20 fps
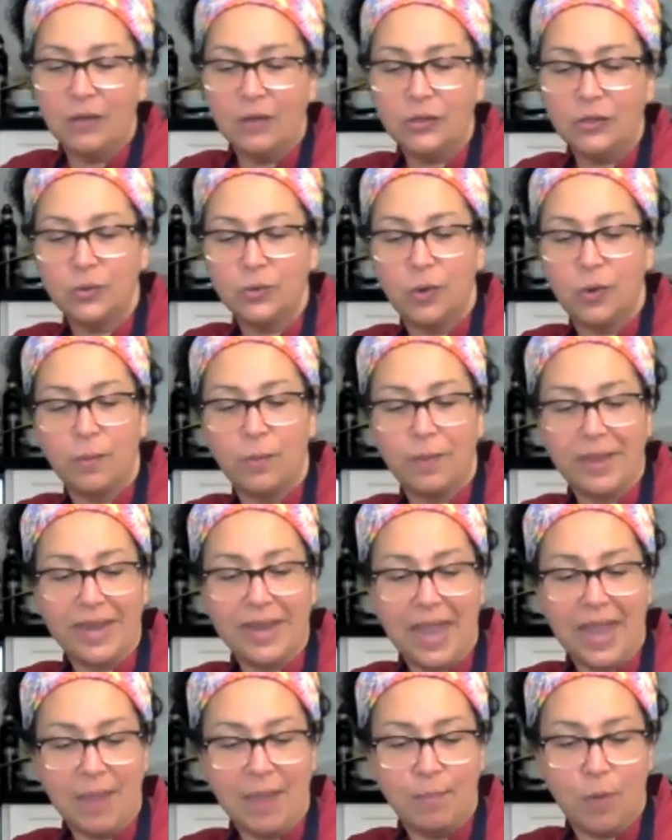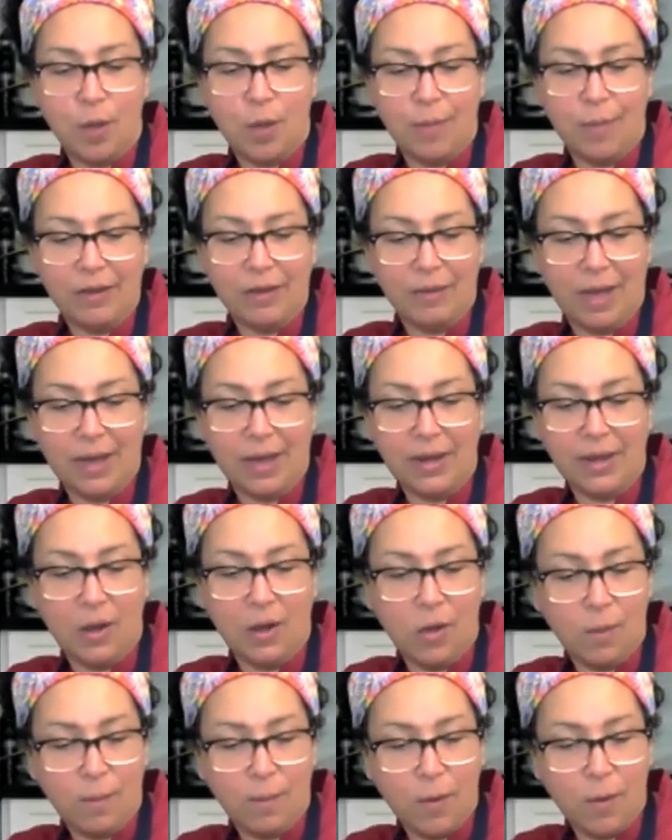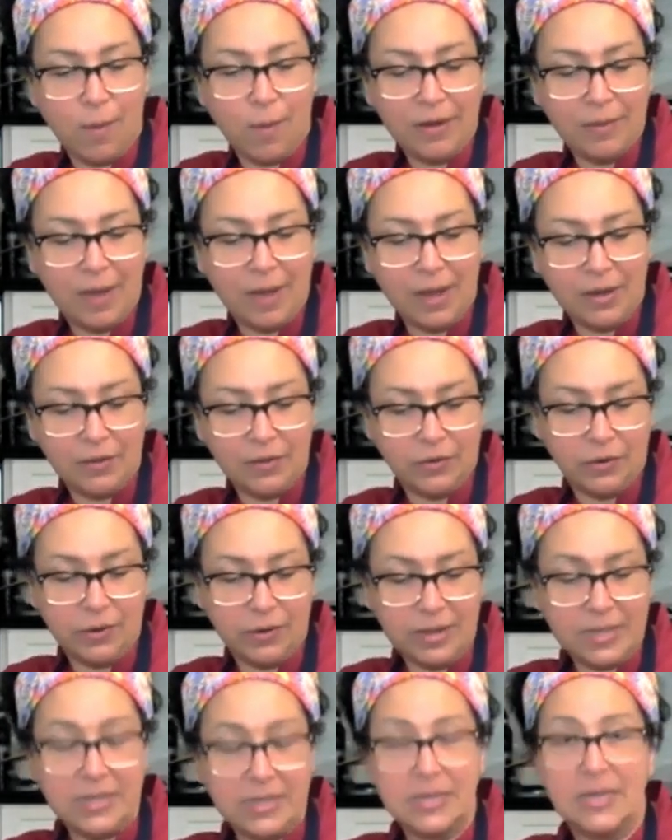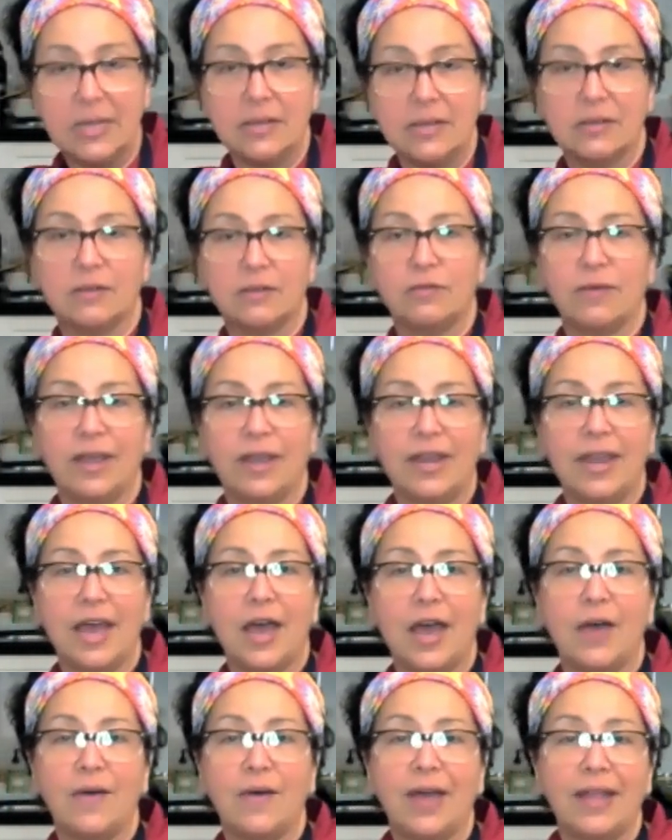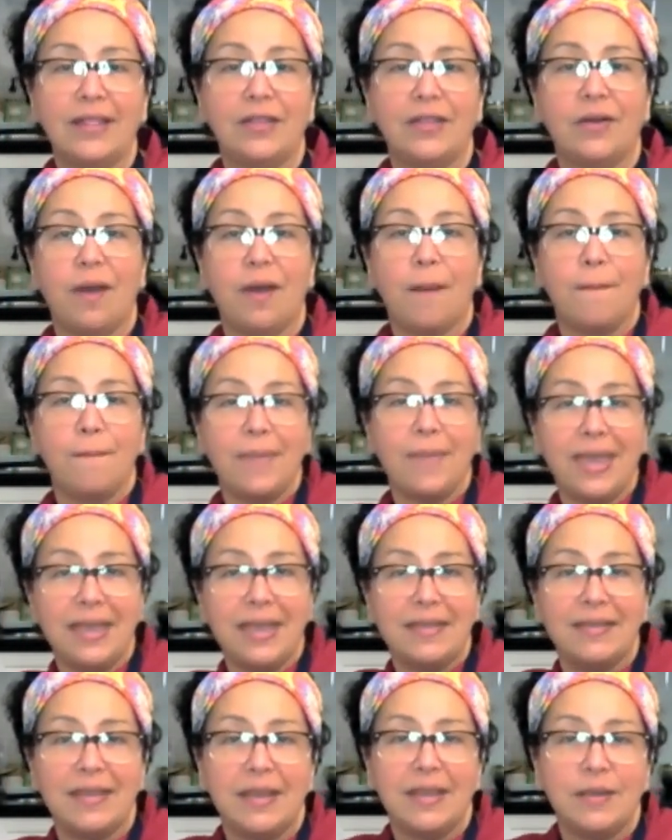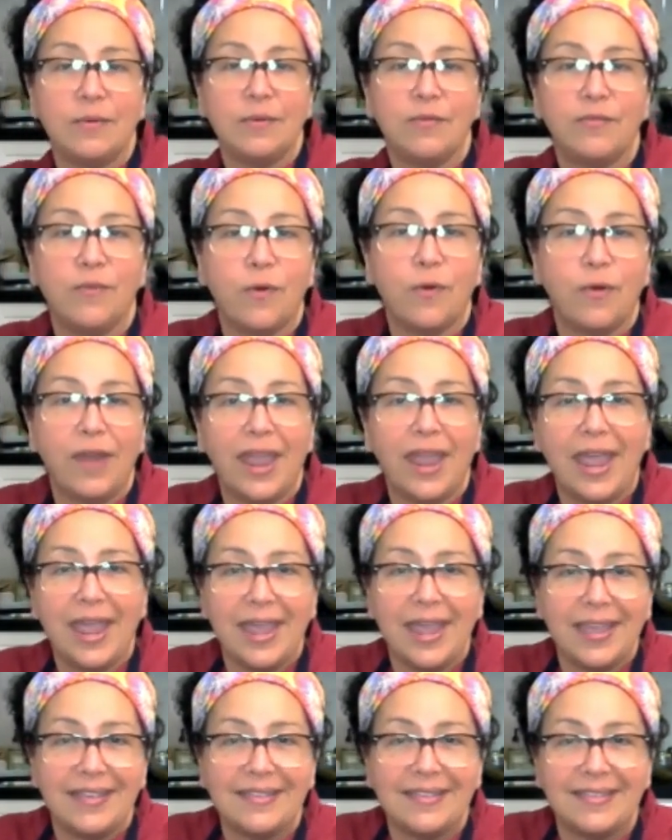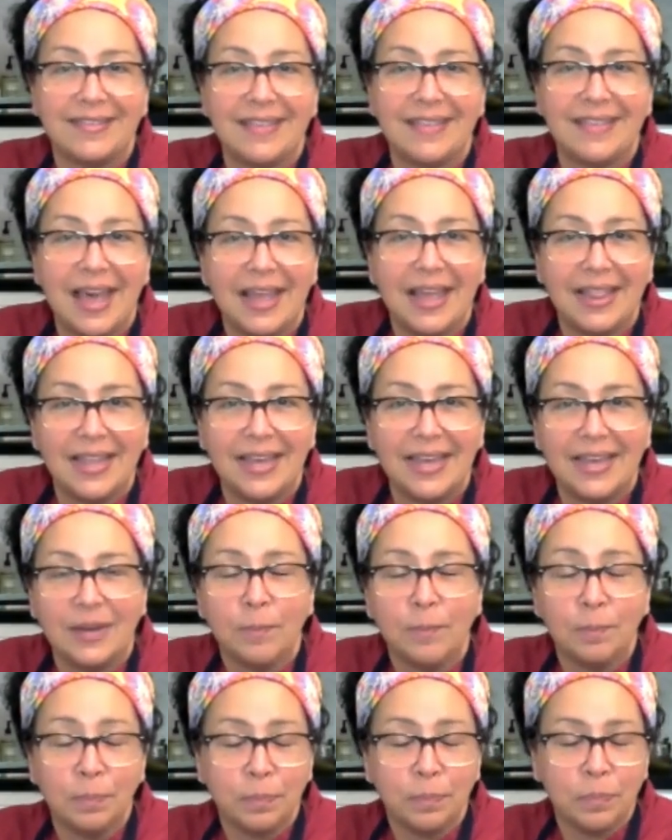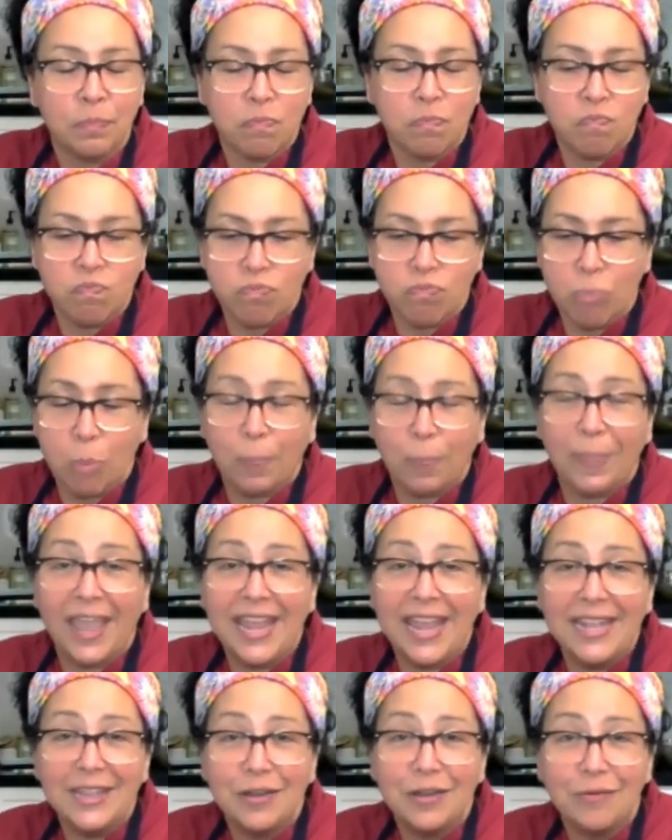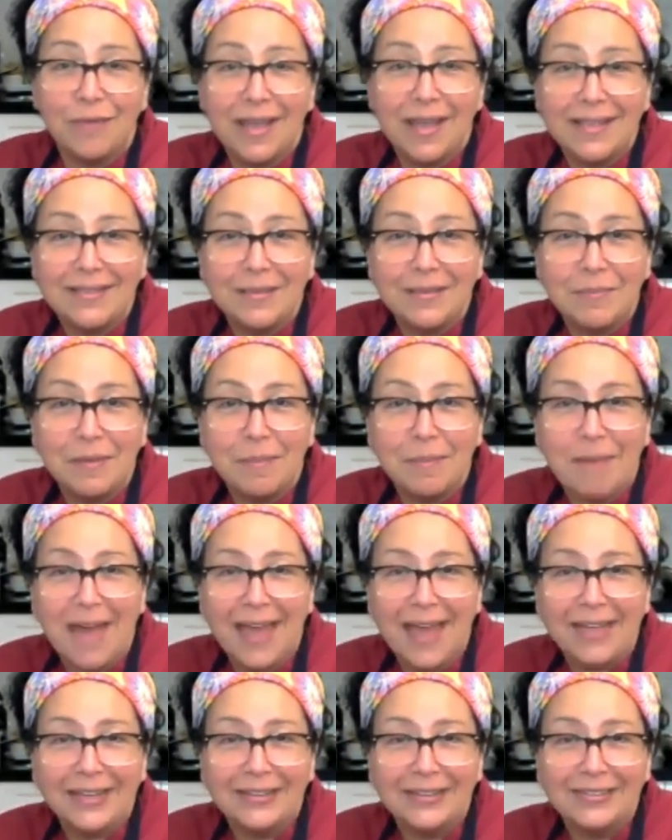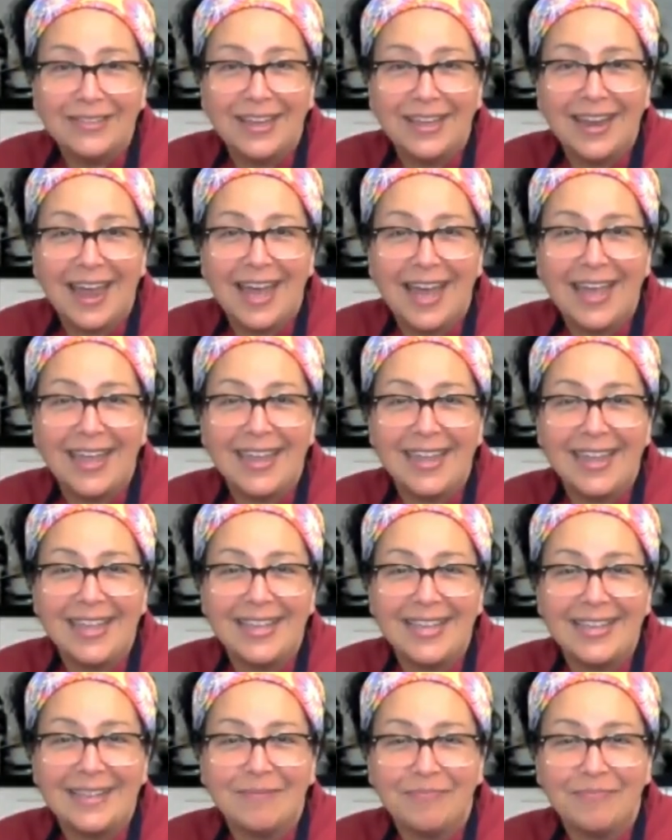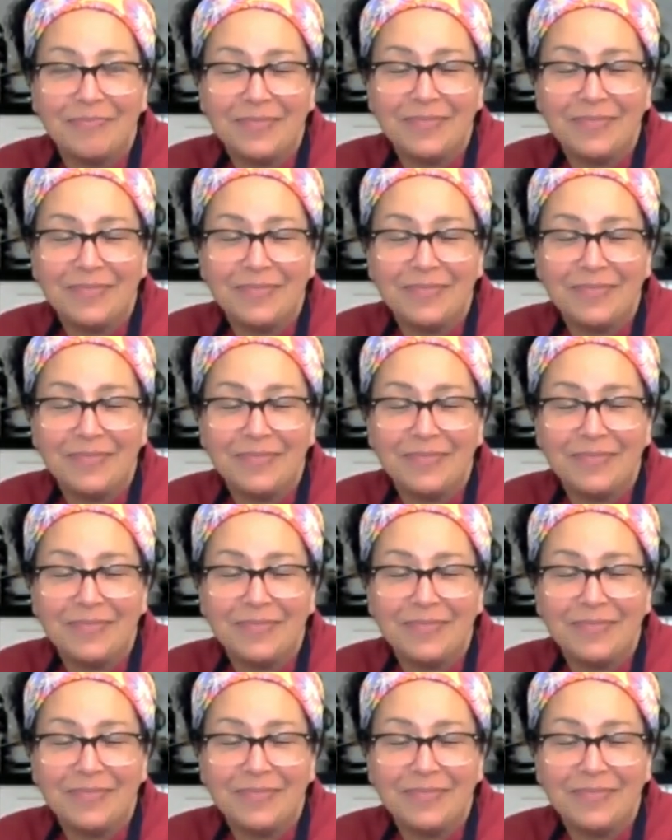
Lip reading: how to open a pomegranate. Pomegranates are in season right now, and they're amazing for a salad. In the recipe package that I